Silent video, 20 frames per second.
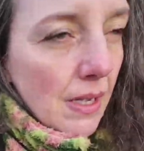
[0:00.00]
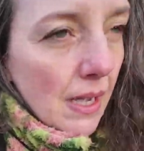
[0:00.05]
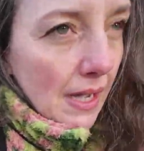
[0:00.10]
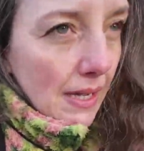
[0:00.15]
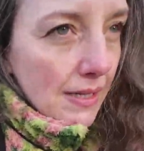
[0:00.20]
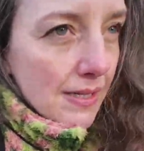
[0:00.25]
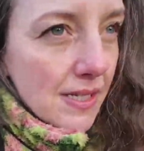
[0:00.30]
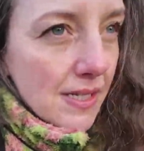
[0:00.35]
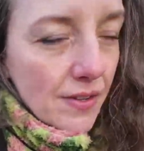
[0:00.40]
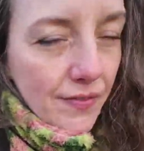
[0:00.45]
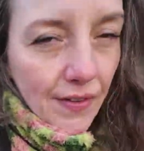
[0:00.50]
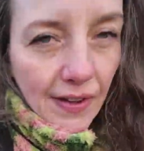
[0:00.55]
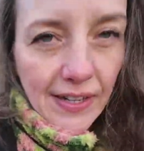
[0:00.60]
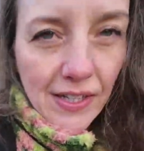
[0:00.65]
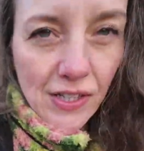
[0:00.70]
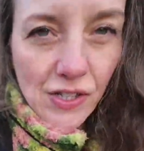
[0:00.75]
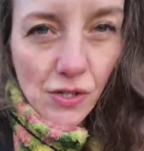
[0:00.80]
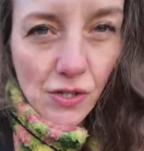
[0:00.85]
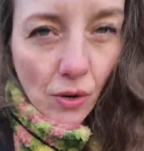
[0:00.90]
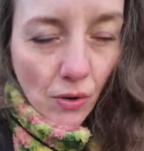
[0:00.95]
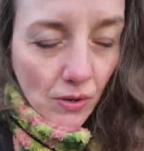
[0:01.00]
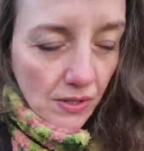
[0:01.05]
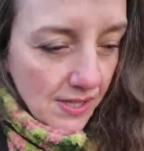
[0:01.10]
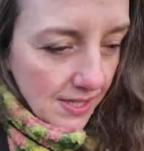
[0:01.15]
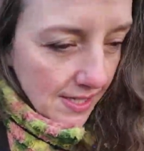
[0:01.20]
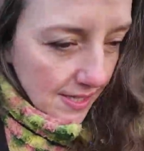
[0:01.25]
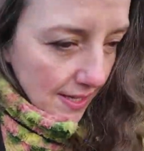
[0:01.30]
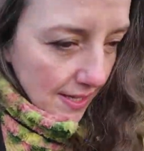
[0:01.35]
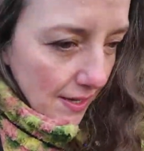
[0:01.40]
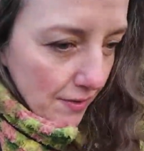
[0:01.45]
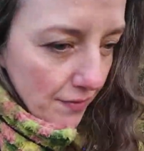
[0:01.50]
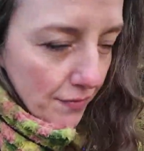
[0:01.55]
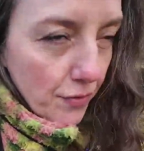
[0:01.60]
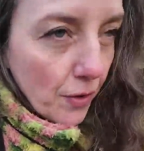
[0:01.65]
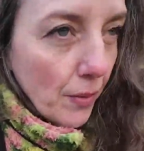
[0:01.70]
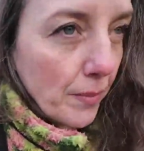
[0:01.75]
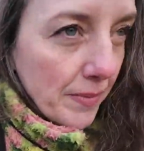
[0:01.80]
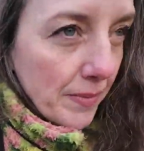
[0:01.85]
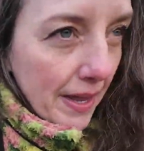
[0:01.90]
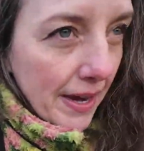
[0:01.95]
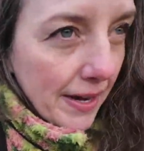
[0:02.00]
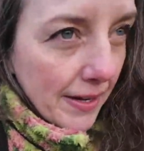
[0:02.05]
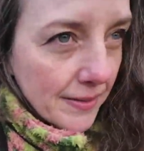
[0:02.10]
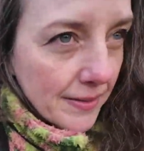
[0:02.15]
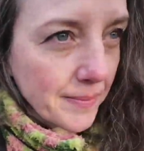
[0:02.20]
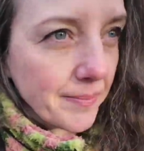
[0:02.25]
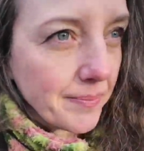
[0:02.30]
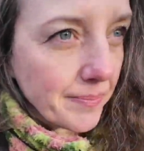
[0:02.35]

and see if I can talk to you from there.